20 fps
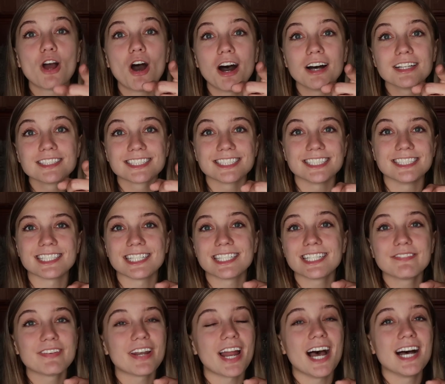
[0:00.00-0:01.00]
cause these. I
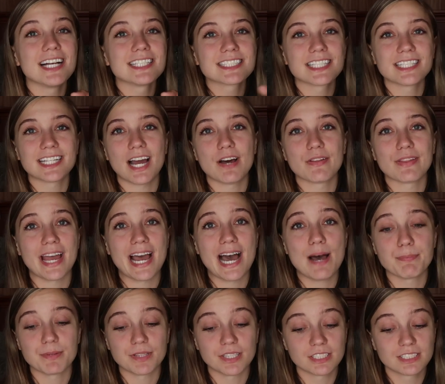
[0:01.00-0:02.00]
didn't even ask like how they
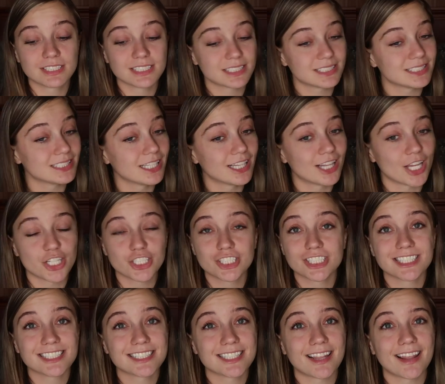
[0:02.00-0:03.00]
happened. They're just
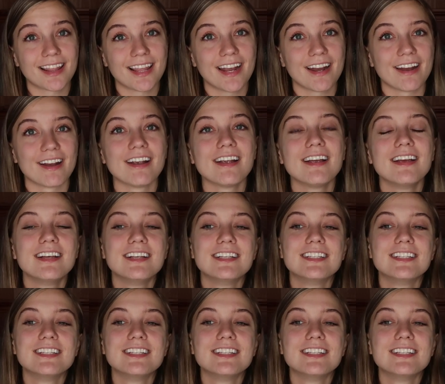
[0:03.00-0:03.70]
there.